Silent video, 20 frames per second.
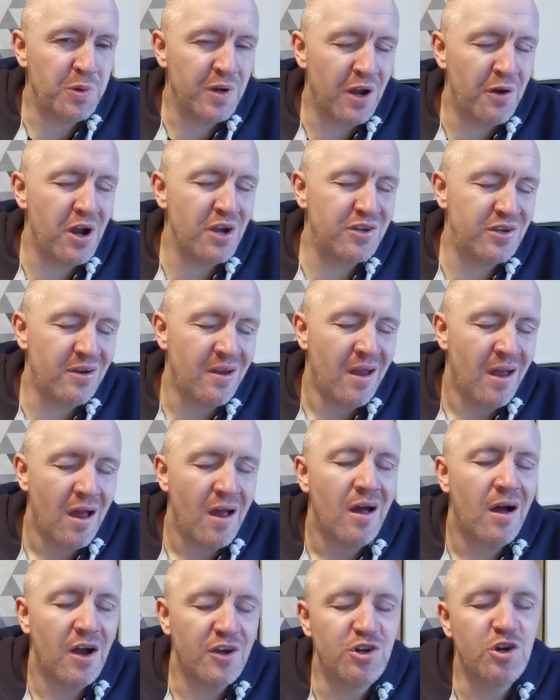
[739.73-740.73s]
Now,
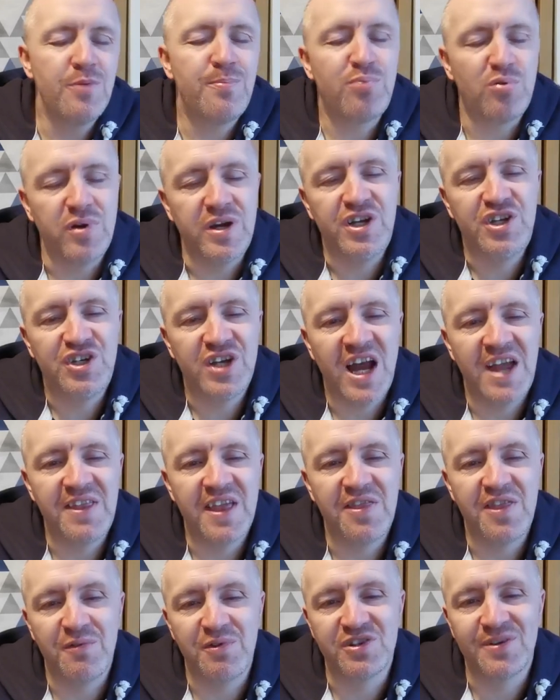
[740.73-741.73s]
I do appreciate
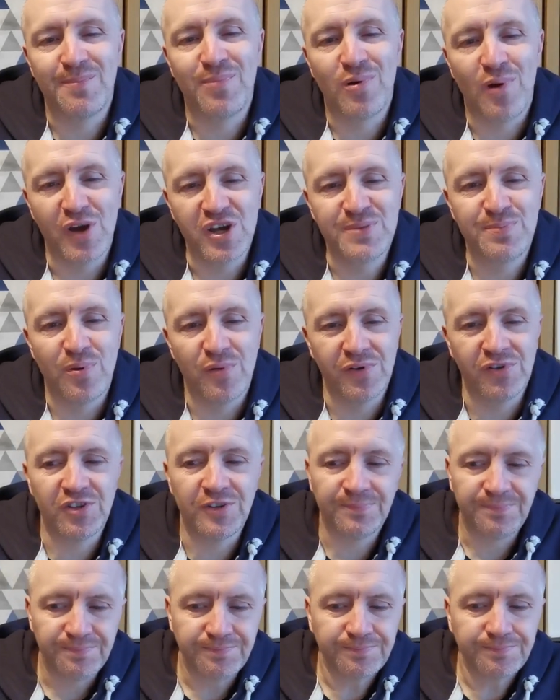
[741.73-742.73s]
that there is a price point
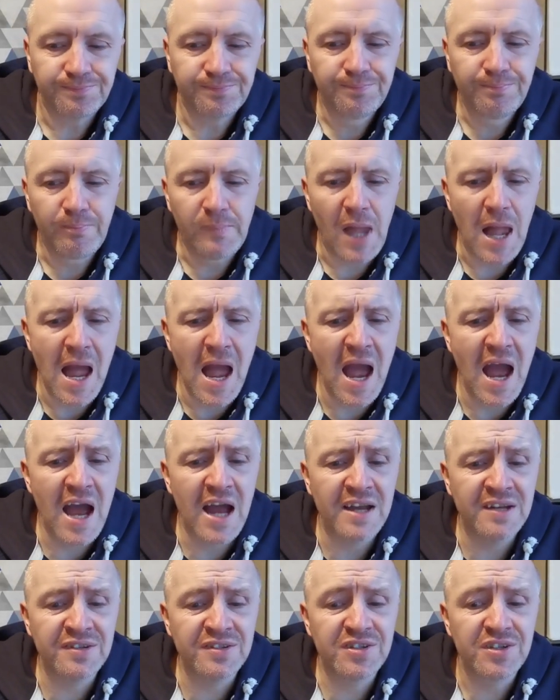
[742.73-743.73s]

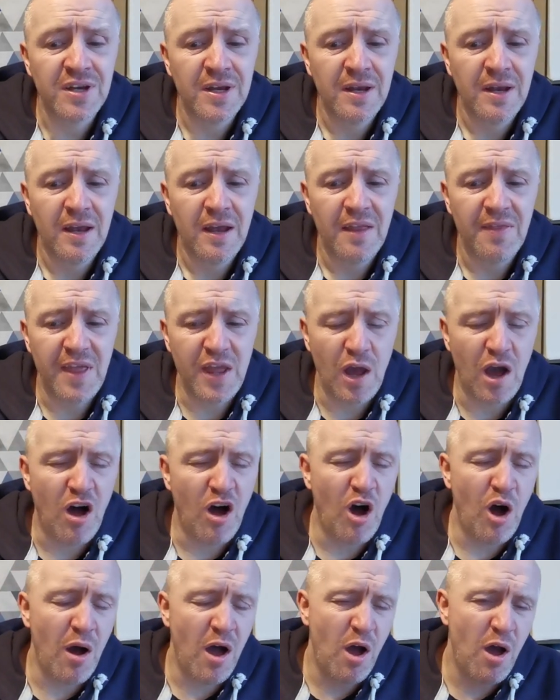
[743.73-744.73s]
and they
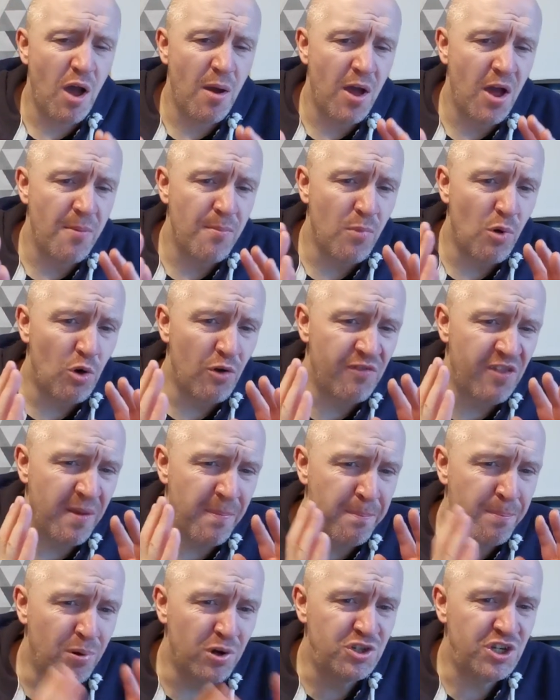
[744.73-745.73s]
are at more of the
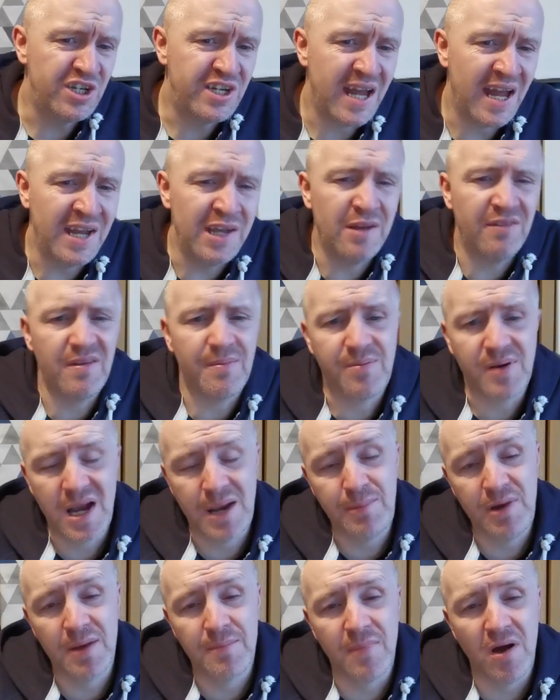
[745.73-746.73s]
budget end of the
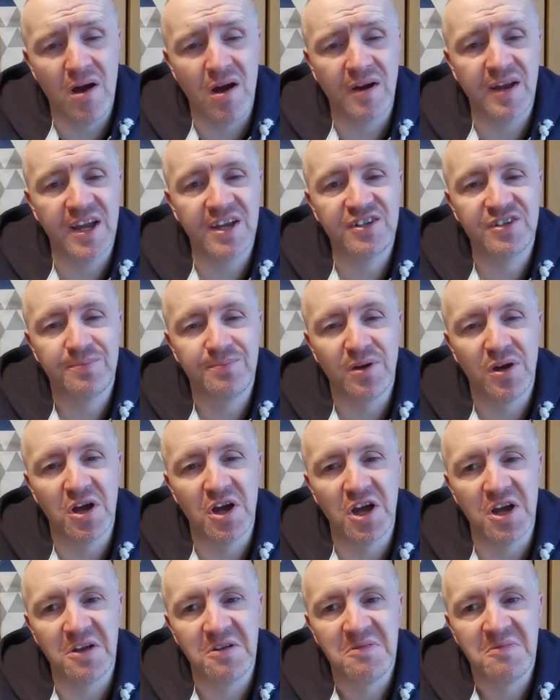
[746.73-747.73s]
premium market,
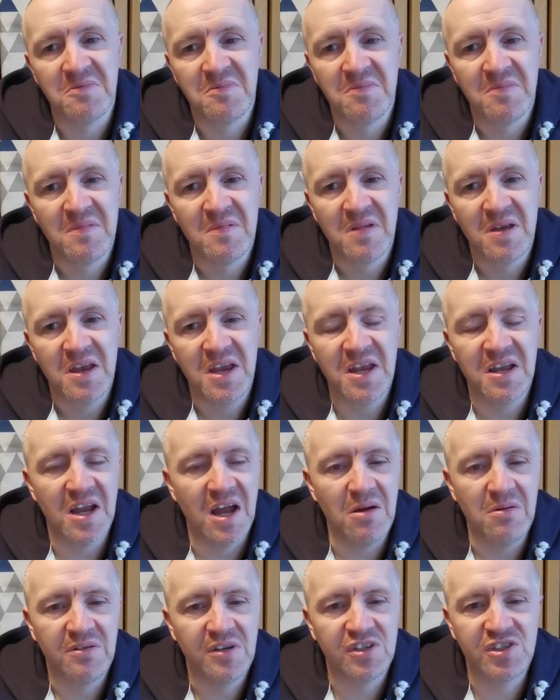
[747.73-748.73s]
but you
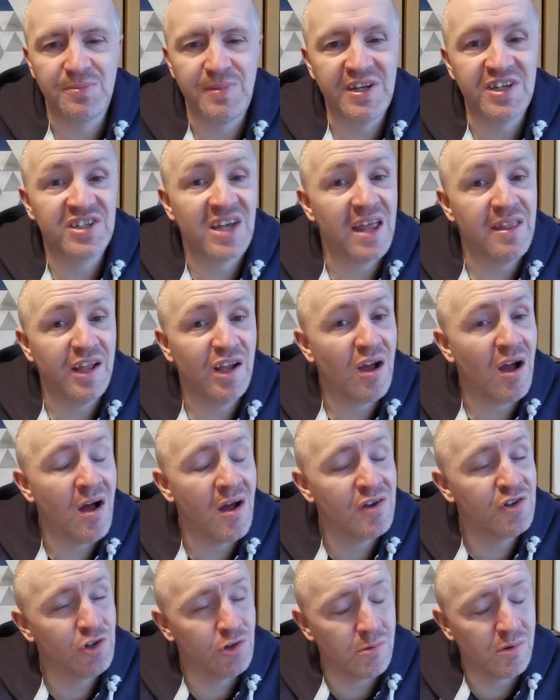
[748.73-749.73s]
know, doesn't mean to say they
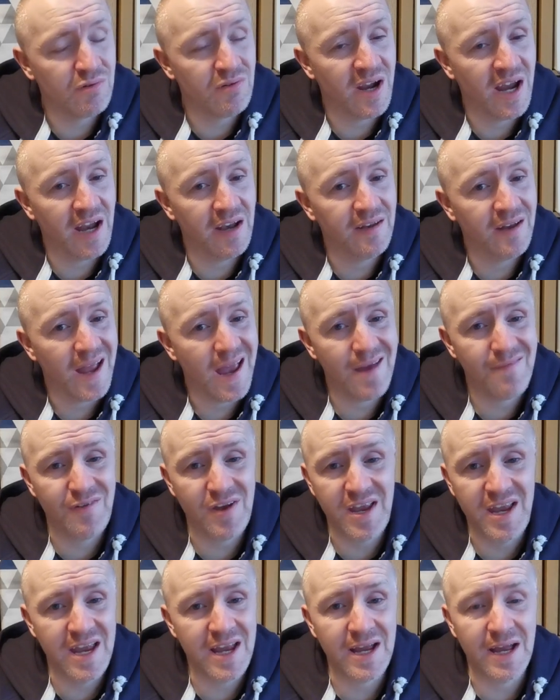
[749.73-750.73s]
can't upgrade. Every
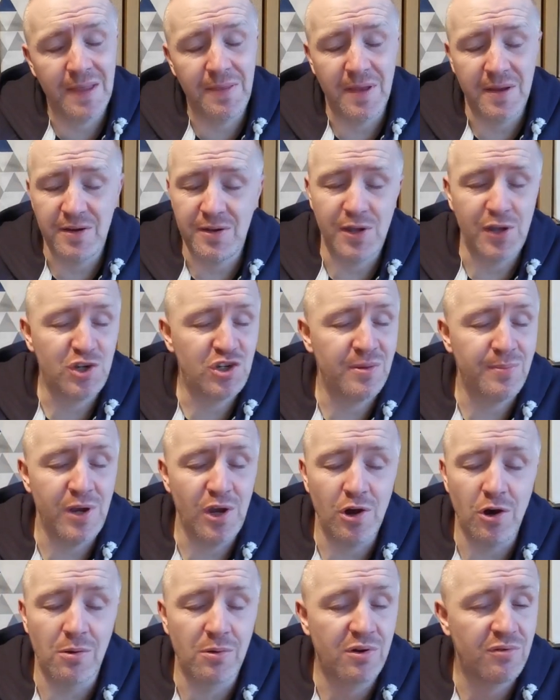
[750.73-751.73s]
year there should be
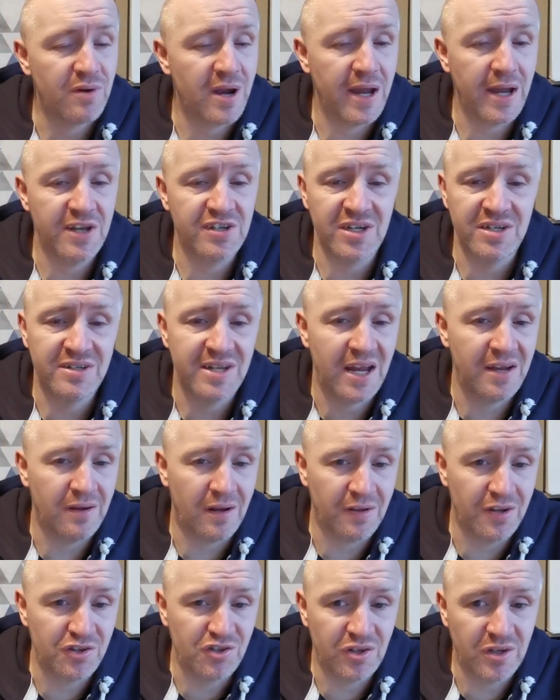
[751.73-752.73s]
upgrades in
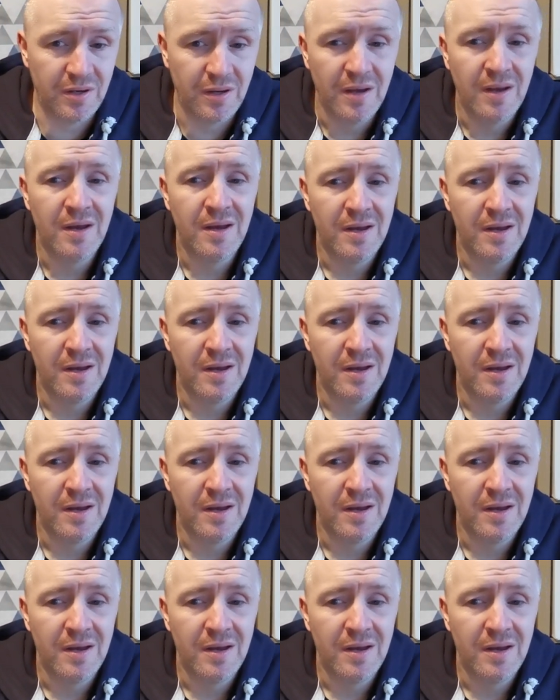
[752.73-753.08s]
technology.